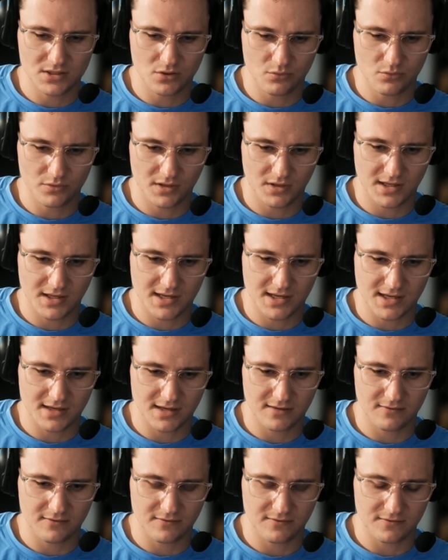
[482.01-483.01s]
really
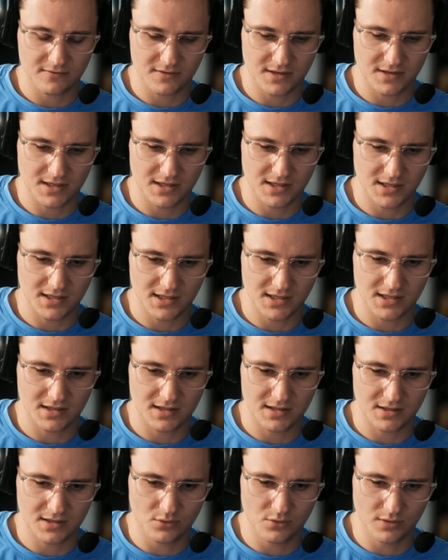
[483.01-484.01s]
have I
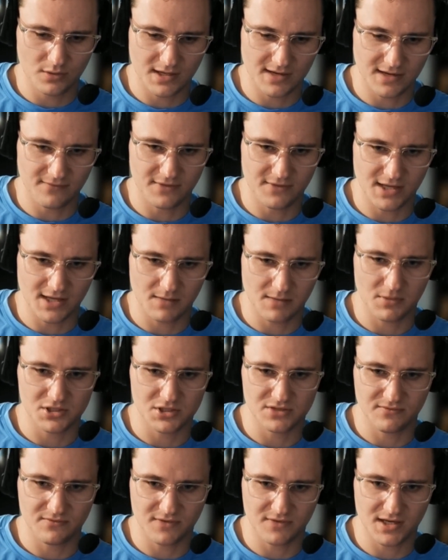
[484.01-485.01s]
don't have that much
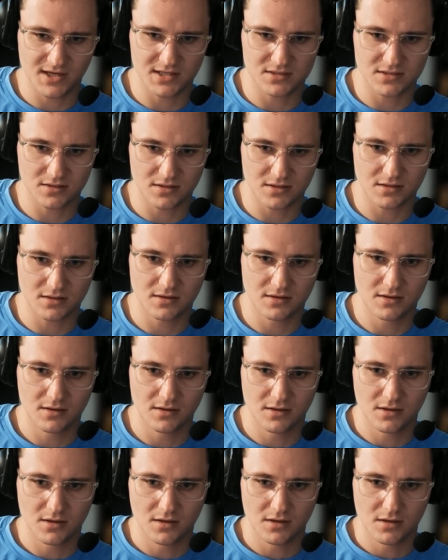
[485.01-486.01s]
advice on
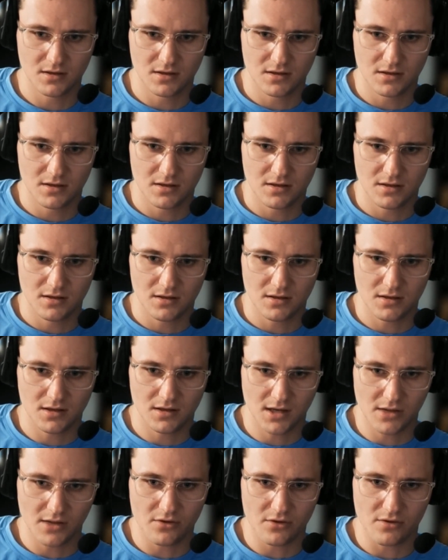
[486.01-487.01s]

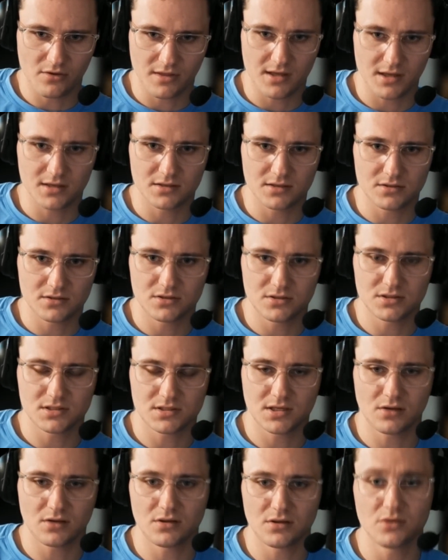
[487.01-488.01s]
other than just
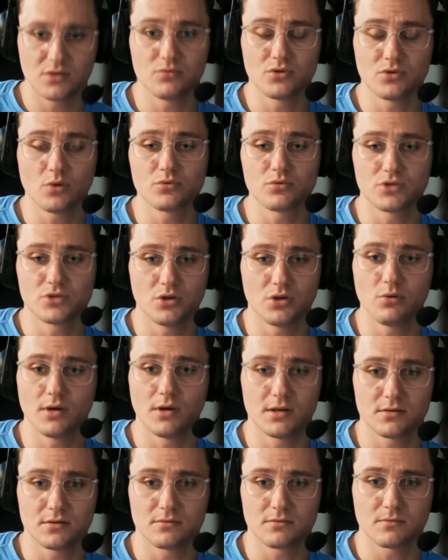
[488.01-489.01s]
telling you don't do
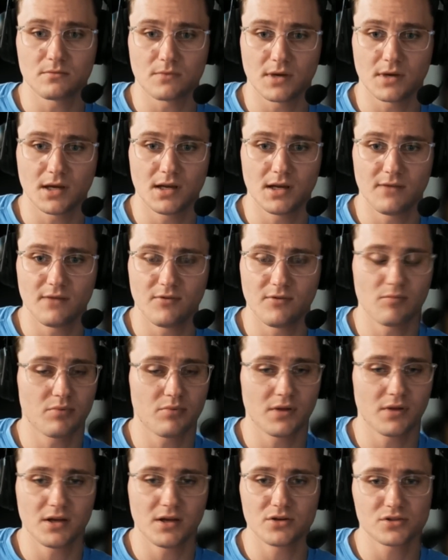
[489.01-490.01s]
it, right? If your
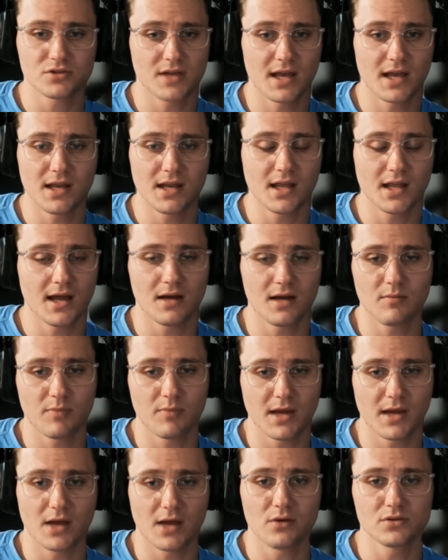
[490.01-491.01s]
player's heading out of
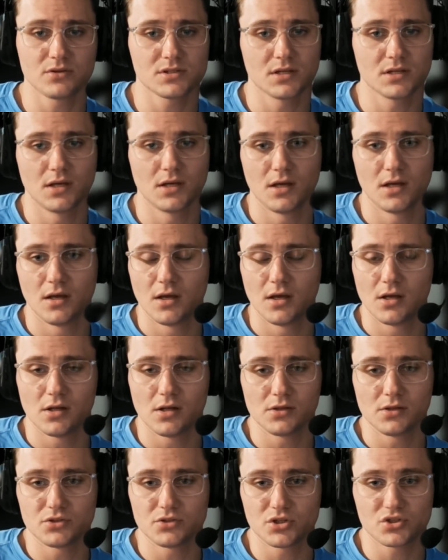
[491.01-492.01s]
bounds,
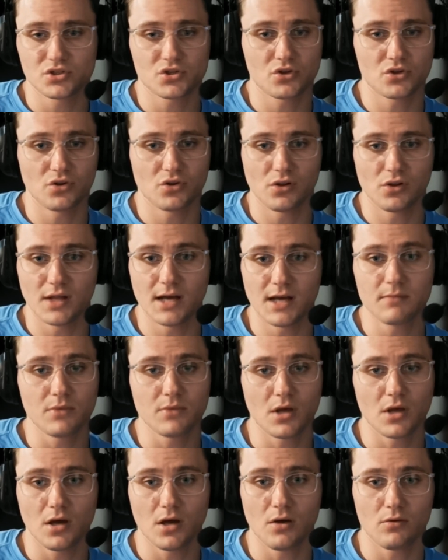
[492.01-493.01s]
just let them
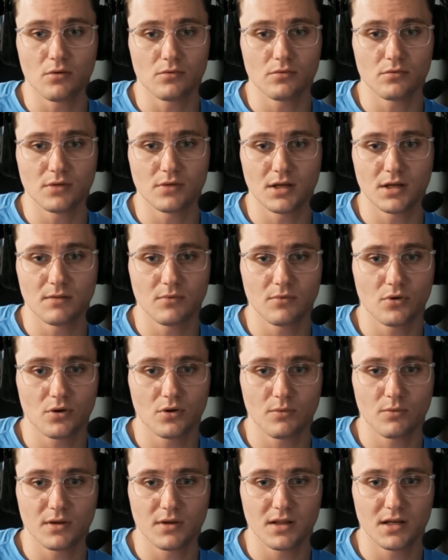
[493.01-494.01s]
go. Let them go to
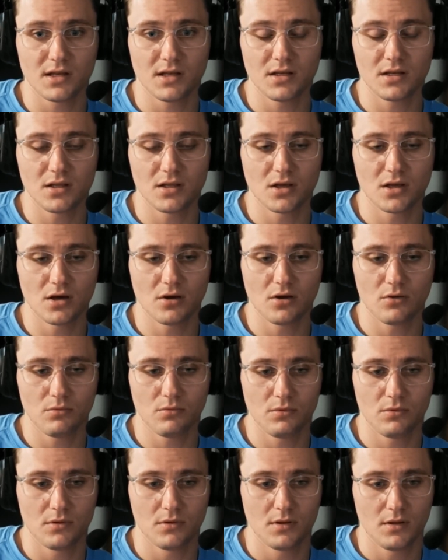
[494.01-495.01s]
where they need to go
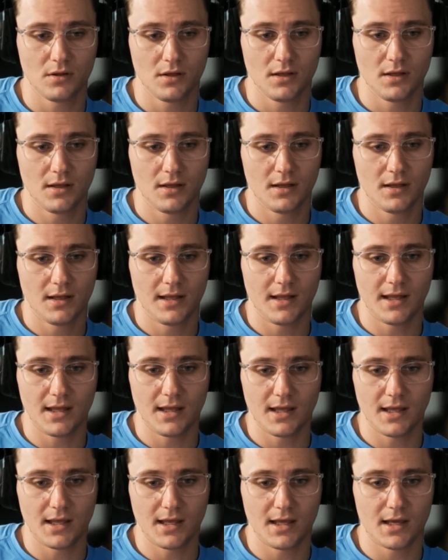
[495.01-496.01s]

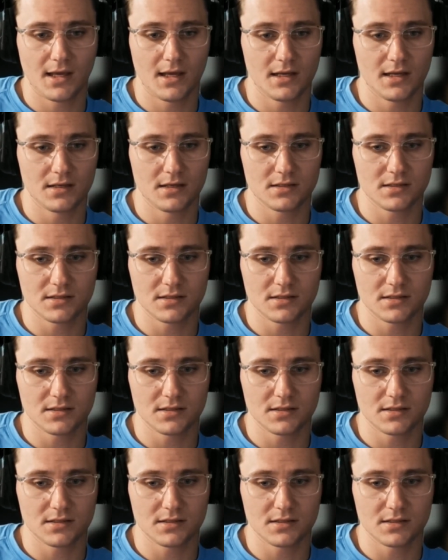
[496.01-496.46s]
and